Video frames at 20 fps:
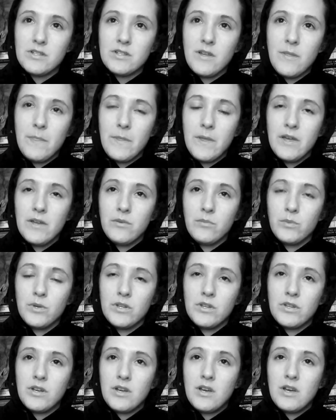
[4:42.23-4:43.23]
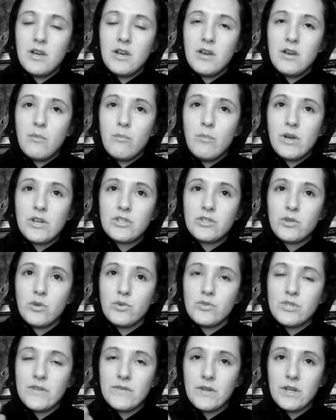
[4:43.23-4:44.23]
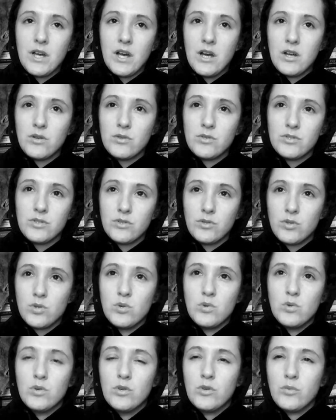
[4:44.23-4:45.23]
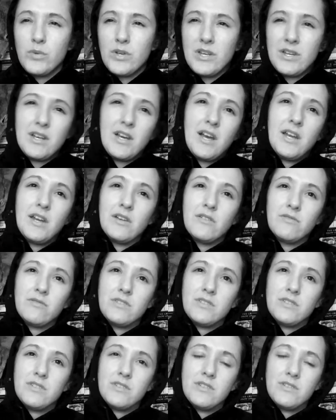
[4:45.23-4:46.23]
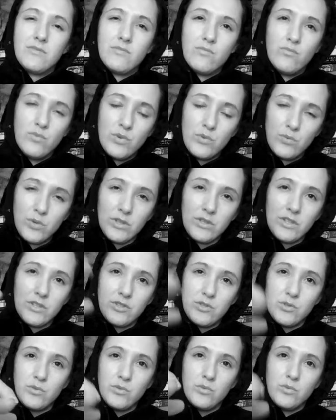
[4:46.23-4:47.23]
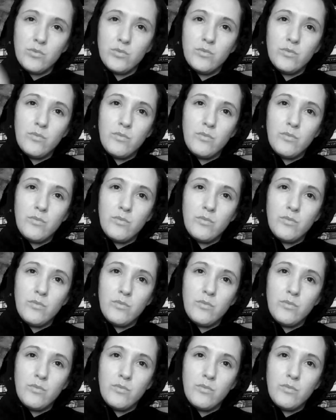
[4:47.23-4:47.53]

And then with Mexico's avocados and corn, we kind of, we really do